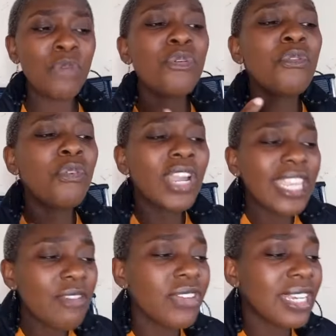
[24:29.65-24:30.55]
for
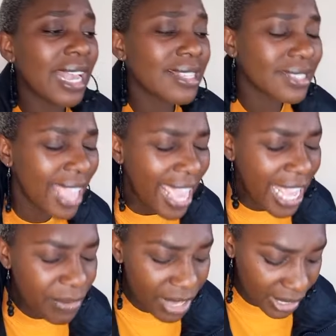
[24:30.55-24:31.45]
forgiving us
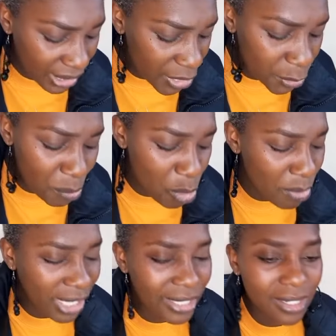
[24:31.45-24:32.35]
even in this
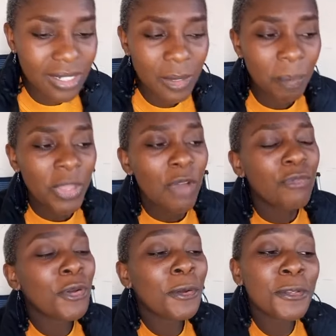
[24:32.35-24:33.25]
moment,
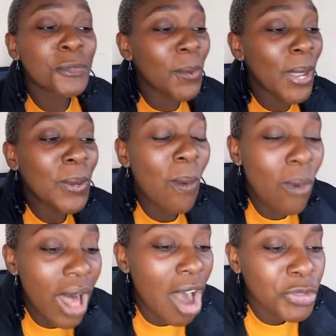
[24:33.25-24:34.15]
for not going
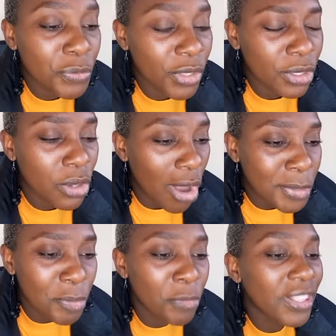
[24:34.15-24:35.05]
all out for the
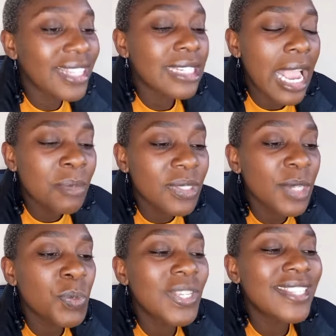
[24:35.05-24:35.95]
gospel, for the times
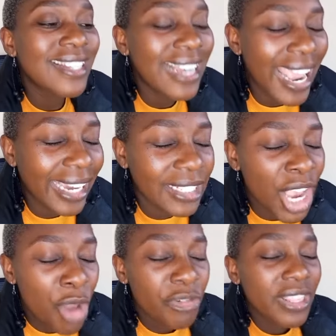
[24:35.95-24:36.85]
that we slacked,
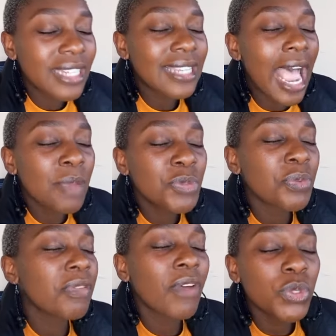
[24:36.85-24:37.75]
for the times
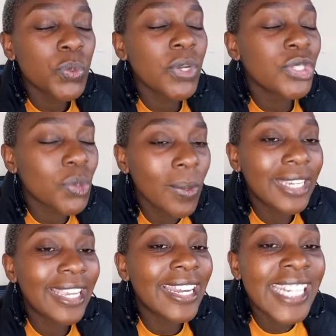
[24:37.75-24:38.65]
we felt we're
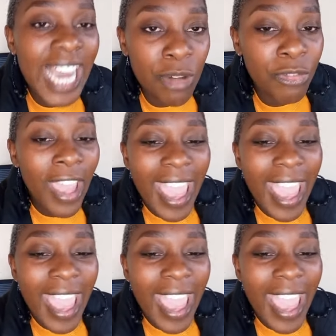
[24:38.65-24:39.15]
doing enough,